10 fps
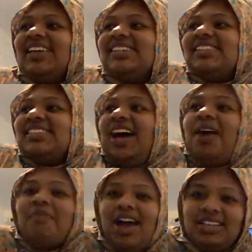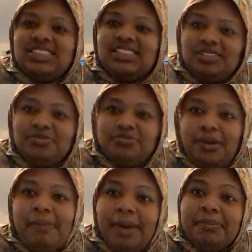because I'm actually
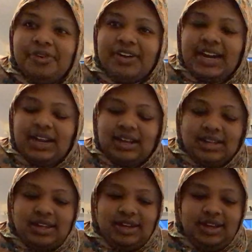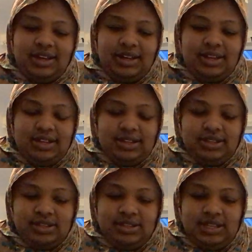remembering,
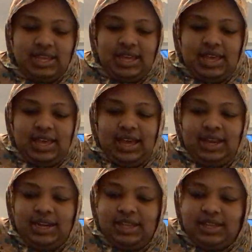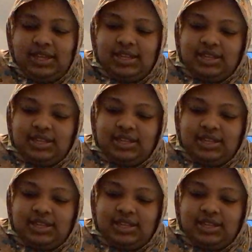and it